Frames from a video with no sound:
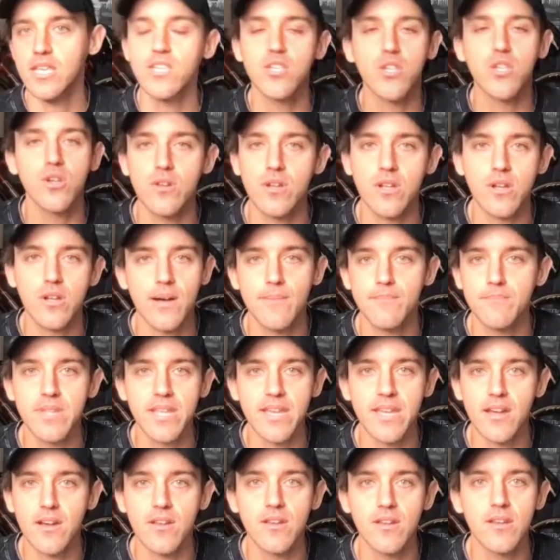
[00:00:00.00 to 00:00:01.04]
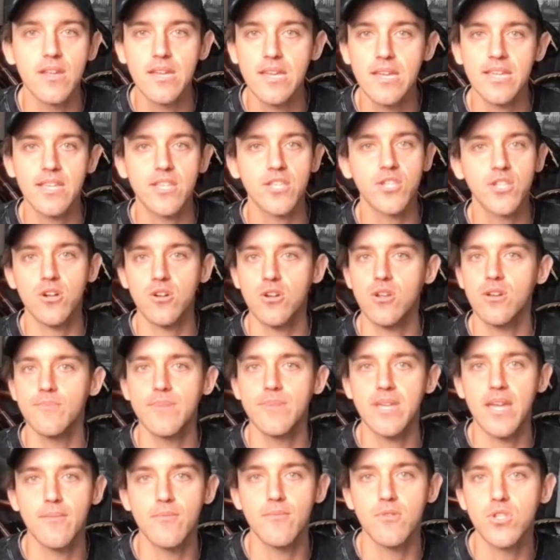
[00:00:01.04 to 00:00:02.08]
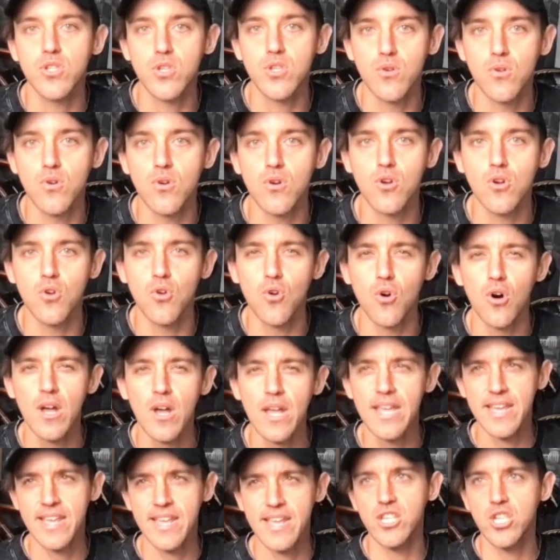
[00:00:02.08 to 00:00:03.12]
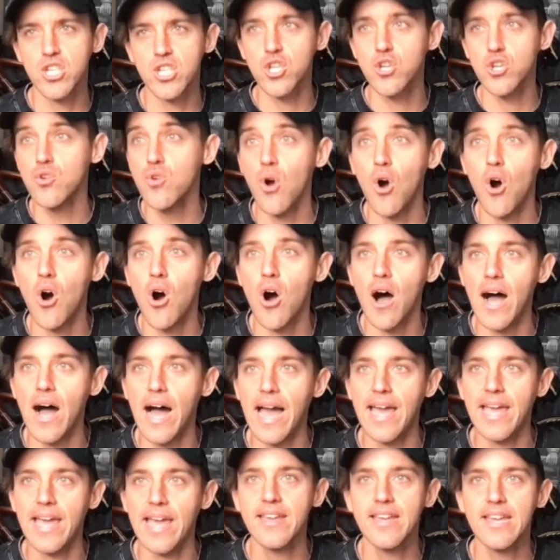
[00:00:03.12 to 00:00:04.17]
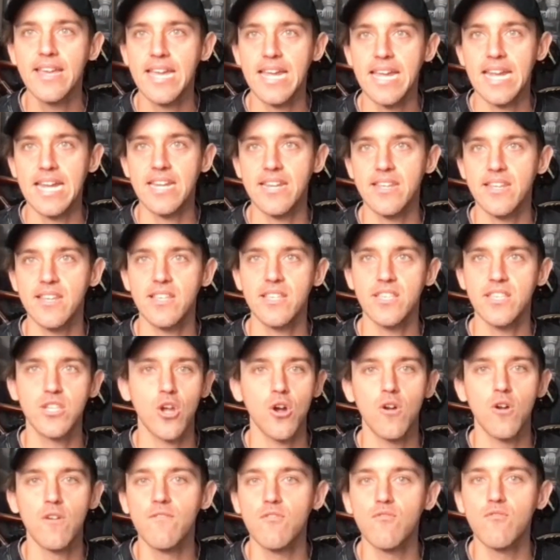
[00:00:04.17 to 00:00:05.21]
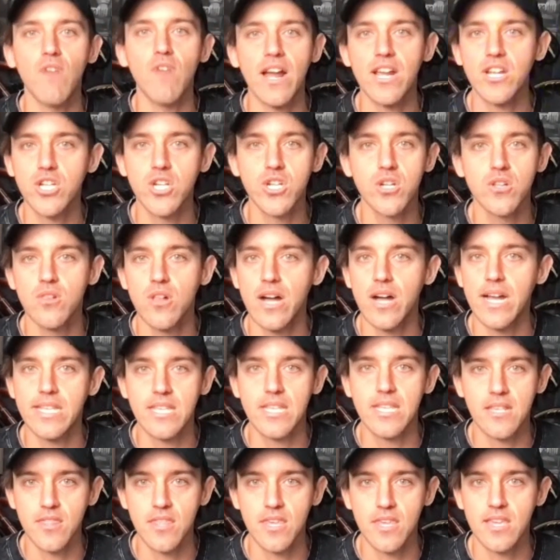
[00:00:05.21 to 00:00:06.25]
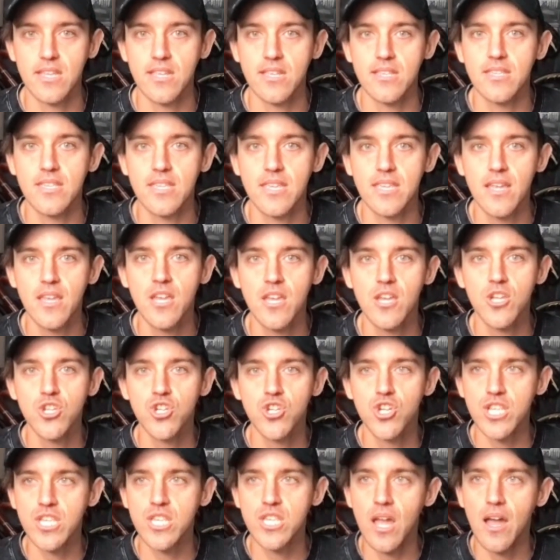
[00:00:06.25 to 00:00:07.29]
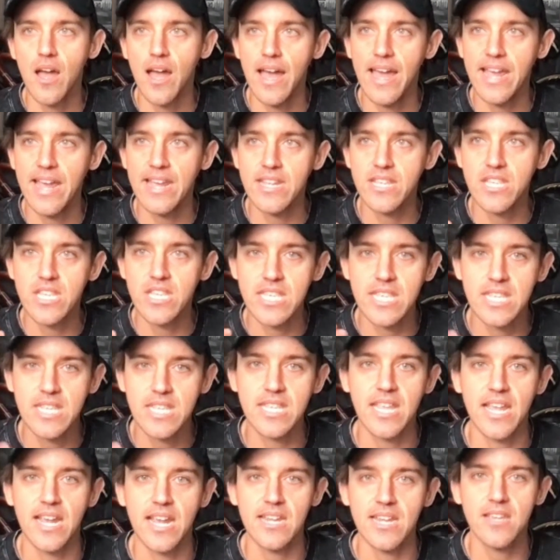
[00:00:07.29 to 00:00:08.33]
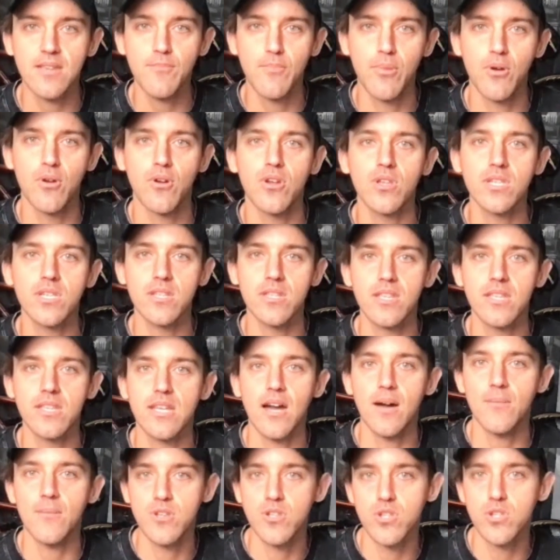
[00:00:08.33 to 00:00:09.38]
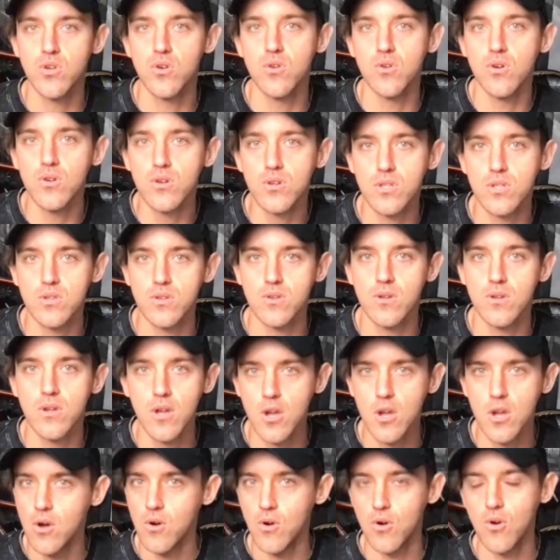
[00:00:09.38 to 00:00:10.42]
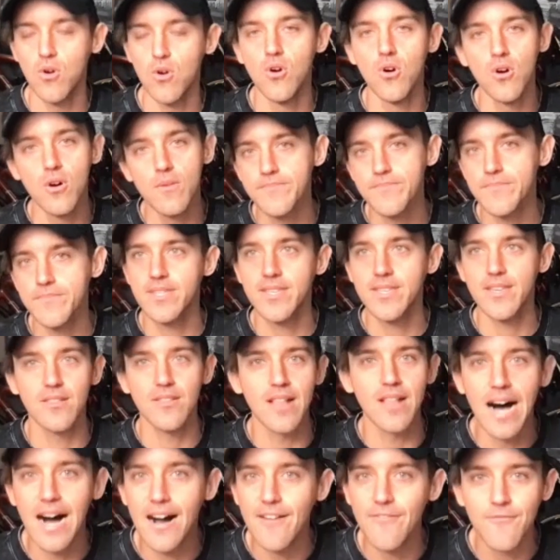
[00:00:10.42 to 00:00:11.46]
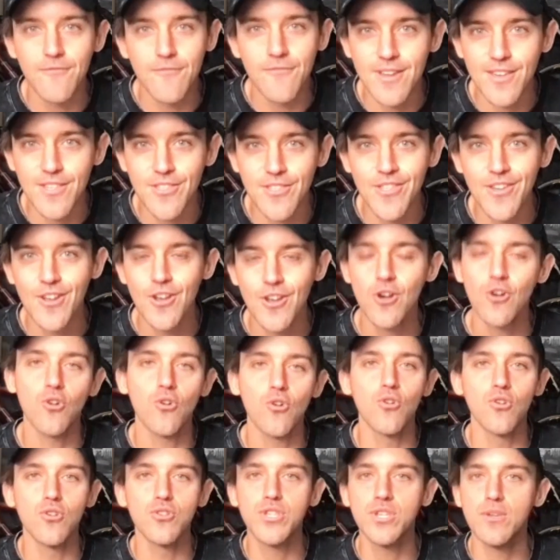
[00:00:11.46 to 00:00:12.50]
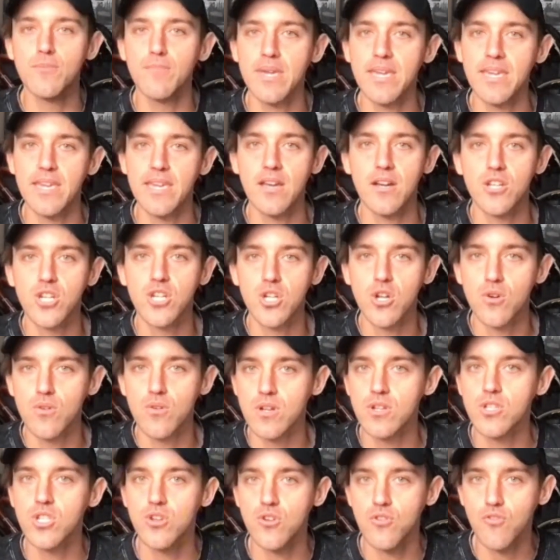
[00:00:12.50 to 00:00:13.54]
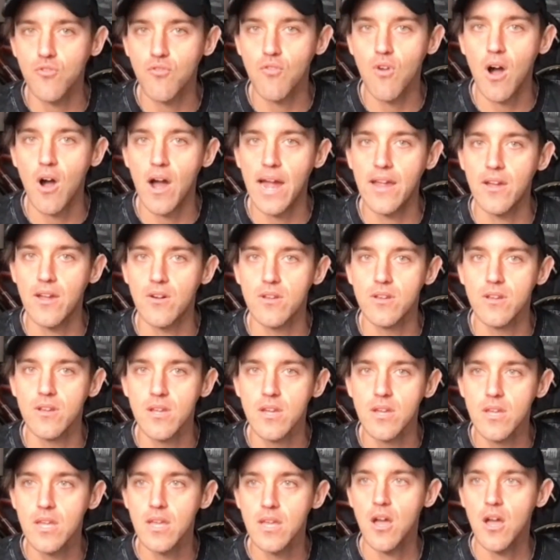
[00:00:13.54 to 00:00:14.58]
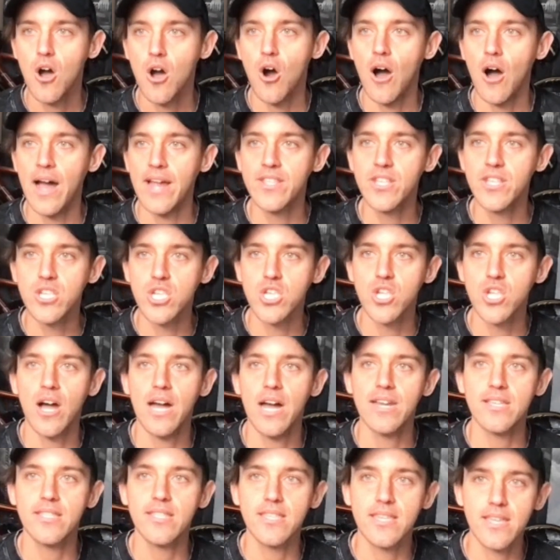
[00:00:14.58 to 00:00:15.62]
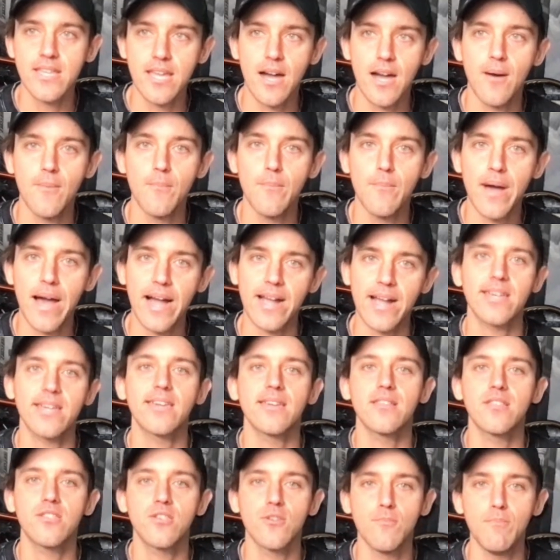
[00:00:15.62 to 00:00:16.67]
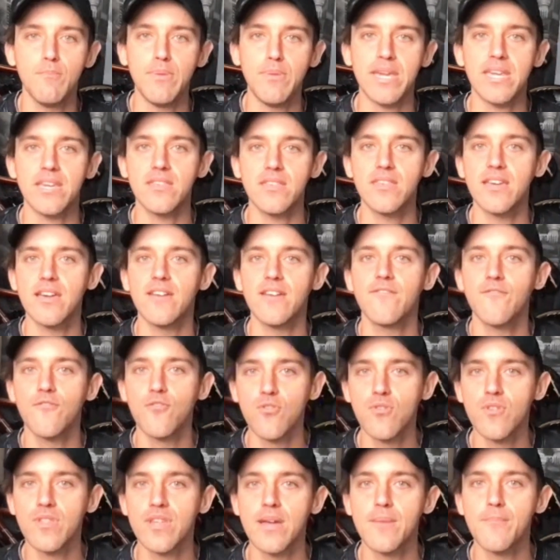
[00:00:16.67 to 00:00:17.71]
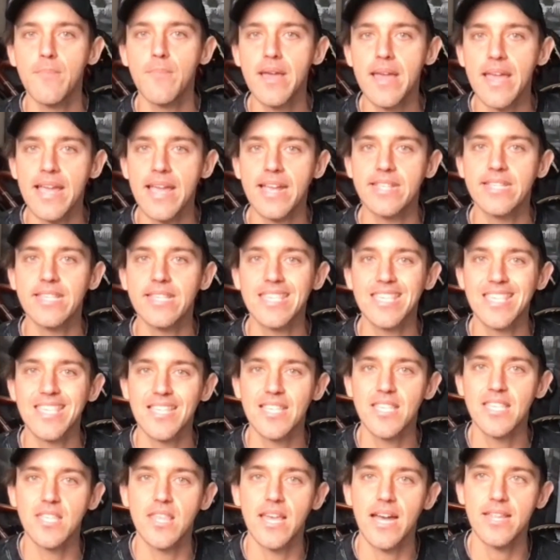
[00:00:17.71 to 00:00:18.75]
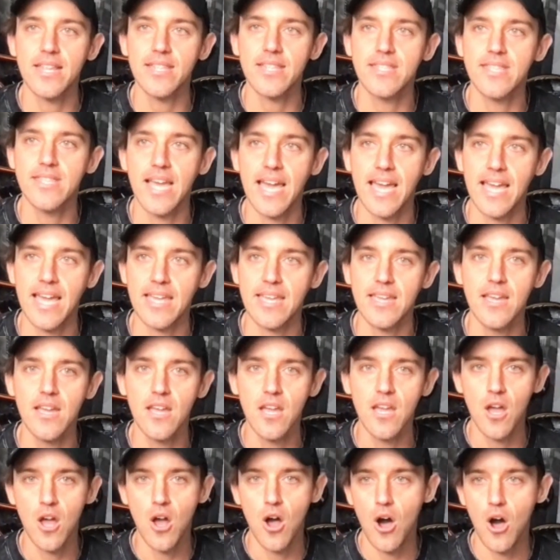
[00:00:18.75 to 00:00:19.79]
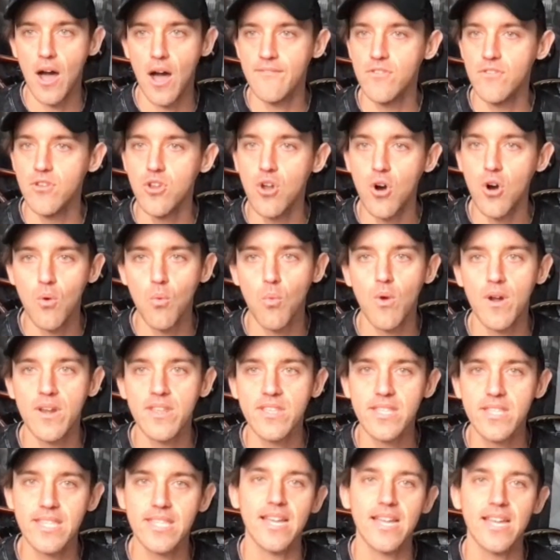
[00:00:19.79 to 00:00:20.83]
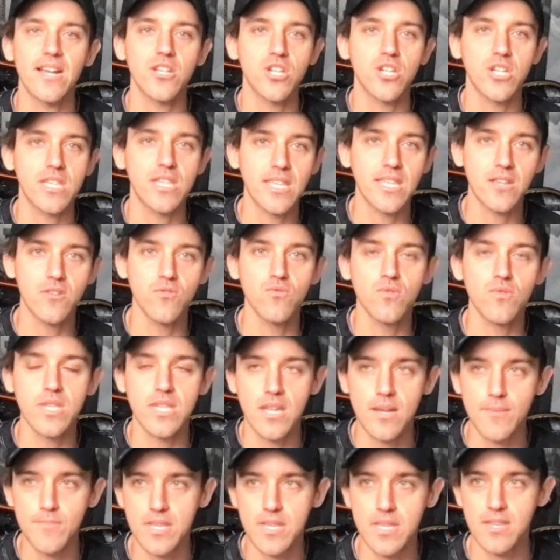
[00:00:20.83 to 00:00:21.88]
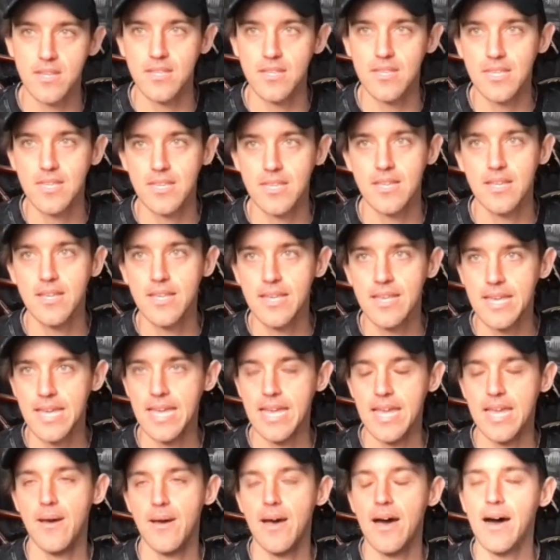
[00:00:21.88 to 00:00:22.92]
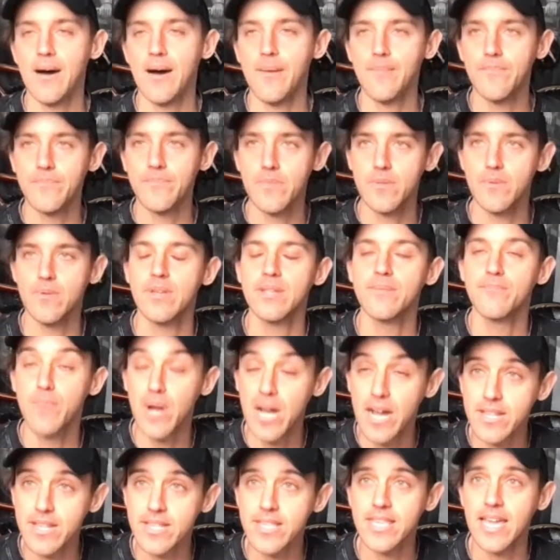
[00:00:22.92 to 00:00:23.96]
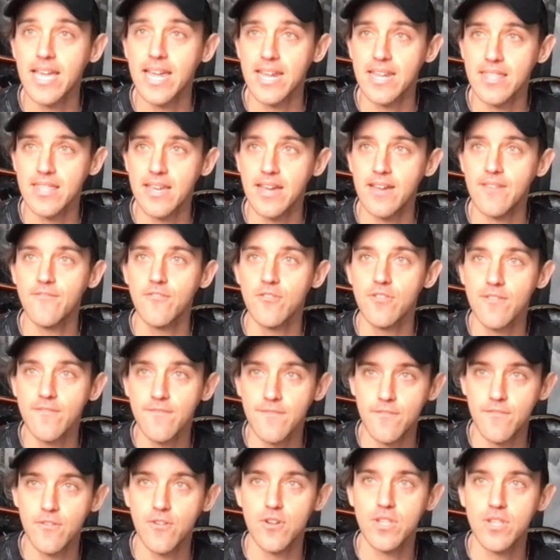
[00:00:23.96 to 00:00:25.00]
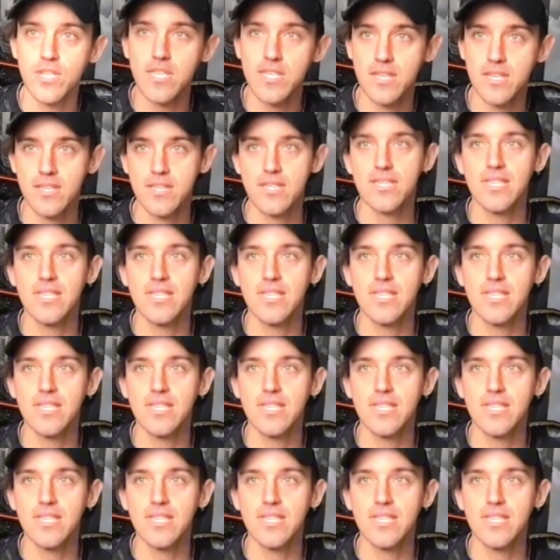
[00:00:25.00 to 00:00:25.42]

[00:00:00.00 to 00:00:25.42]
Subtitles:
on a come down, he's not going to be able to talk, or he's too high and he is over rationalizing things. Just a steady person to come and talk to, or to laugh with, or to be a shoulder to cry on. I decided to come back to be there for them. And since that day, I've not wanted to touch a single substance. But in saying that, for the first